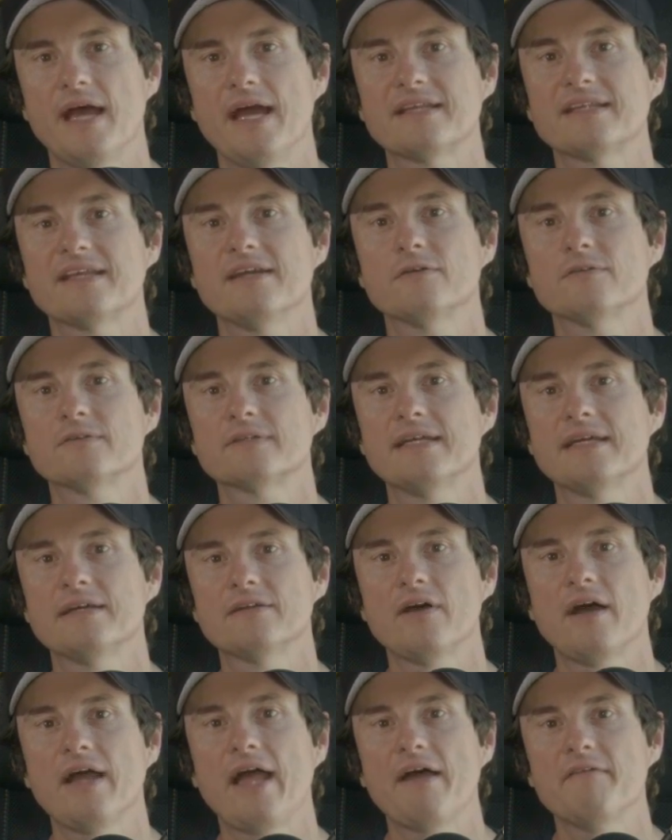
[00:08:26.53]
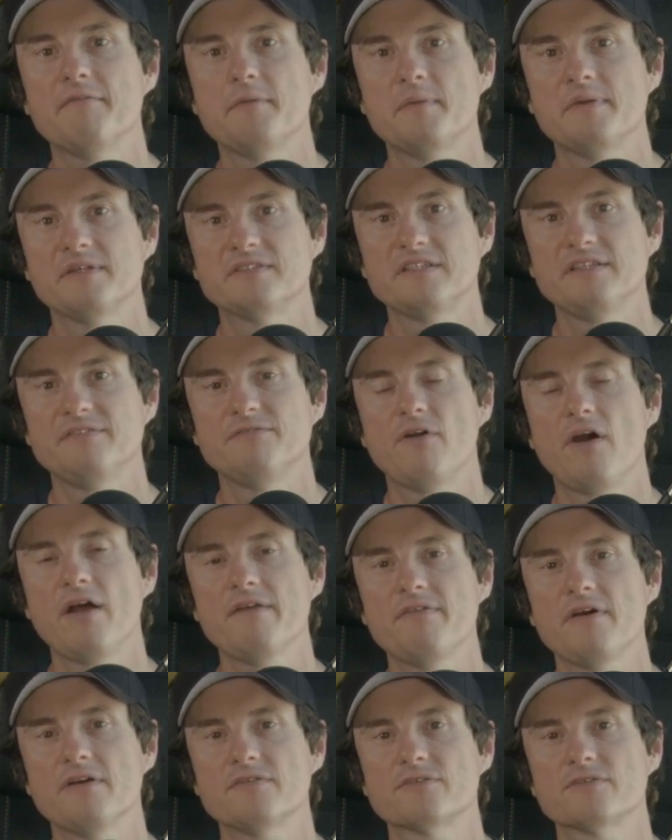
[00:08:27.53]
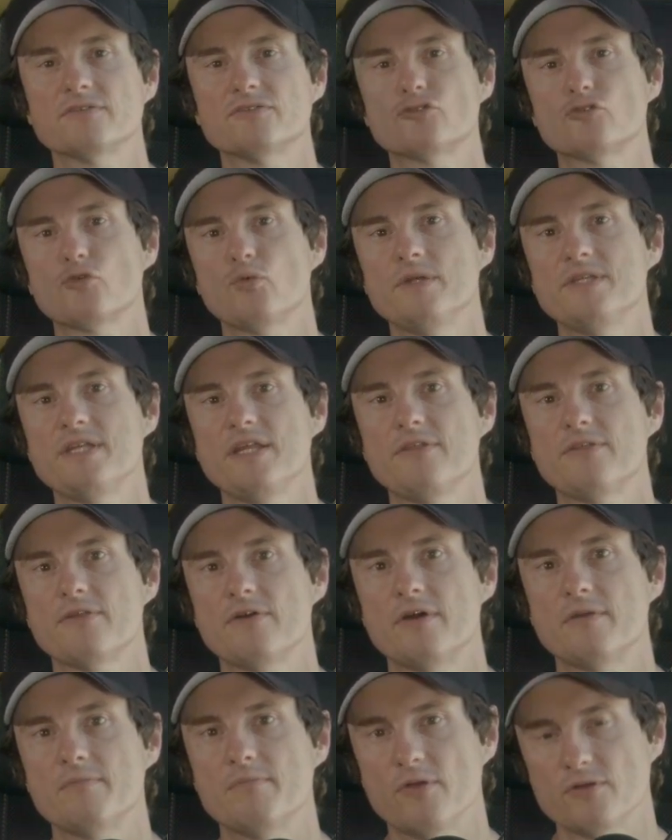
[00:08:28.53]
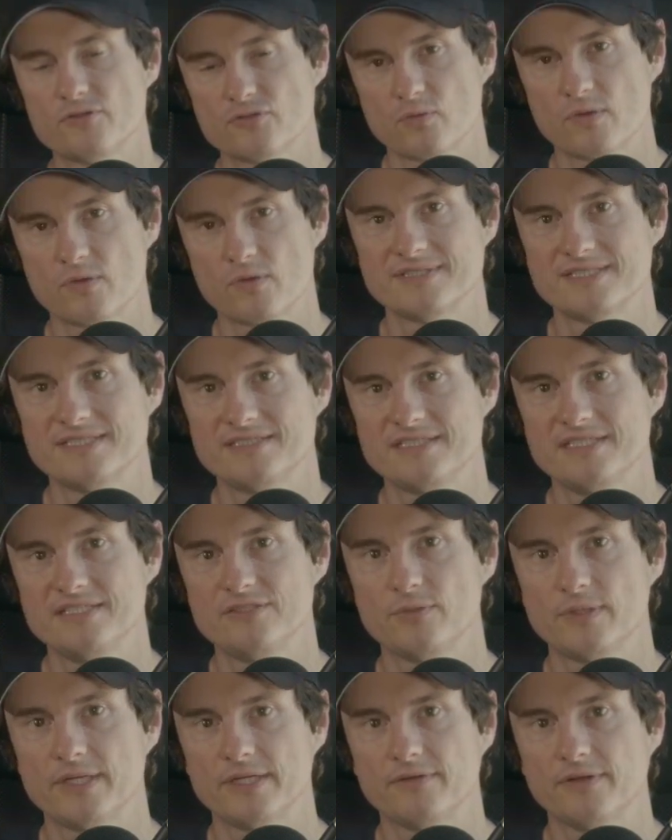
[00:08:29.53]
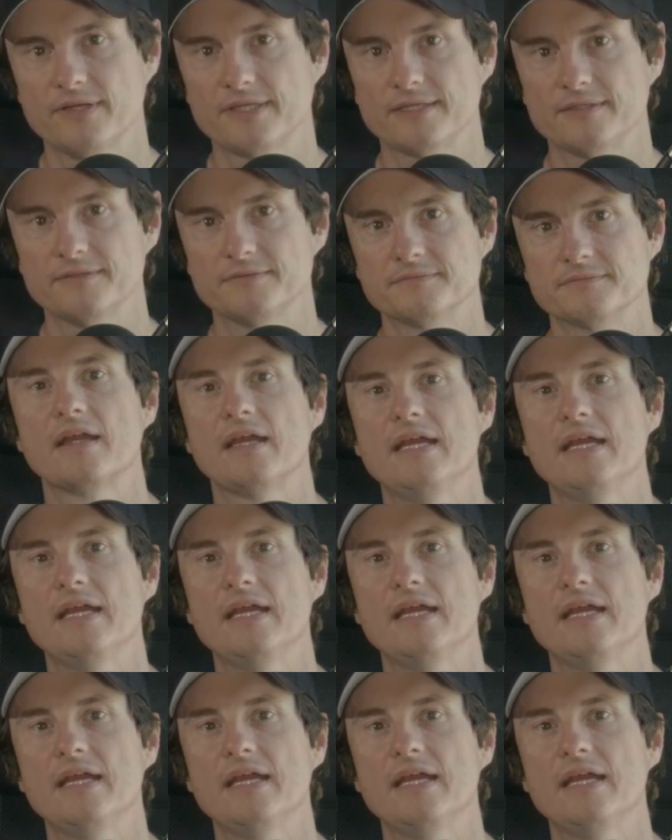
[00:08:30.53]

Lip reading: At current count, I have him as the 523rd most runs in T20 cricket.